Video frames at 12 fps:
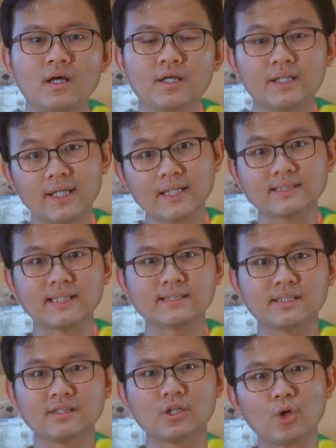In the next
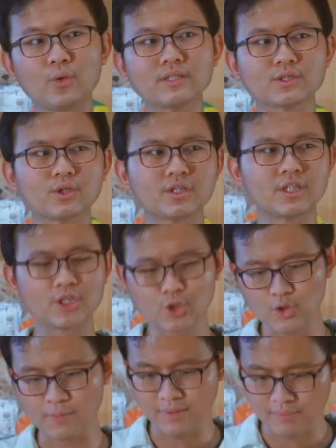lesson, Chloe is going to teach
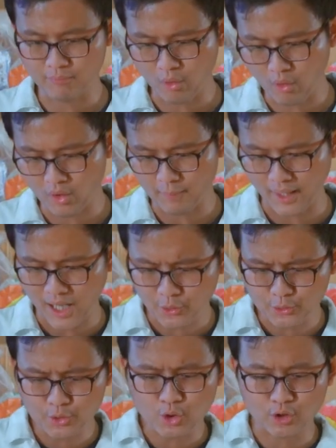you a bit more about how
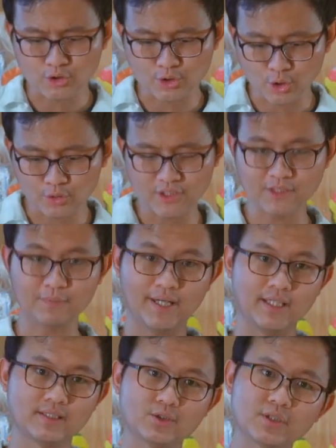do you control these
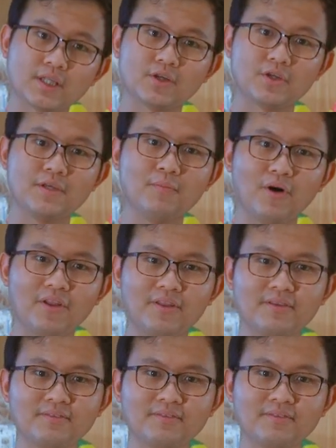sprites using your keyboard.